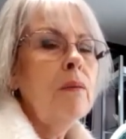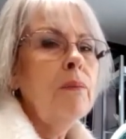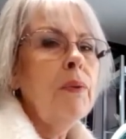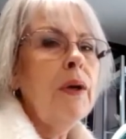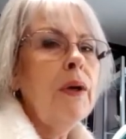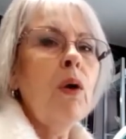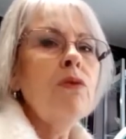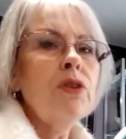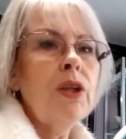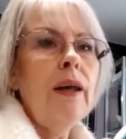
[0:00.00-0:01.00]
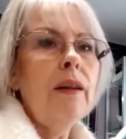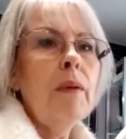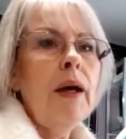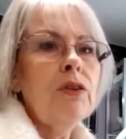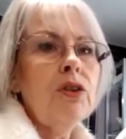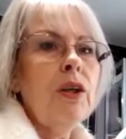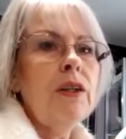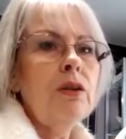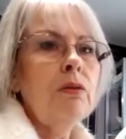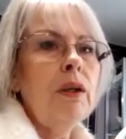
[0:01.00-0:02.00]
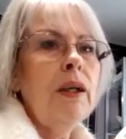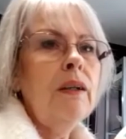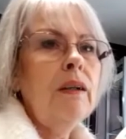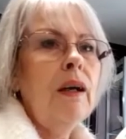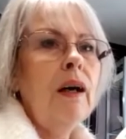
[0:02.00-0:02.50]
but I won't take them out straight away.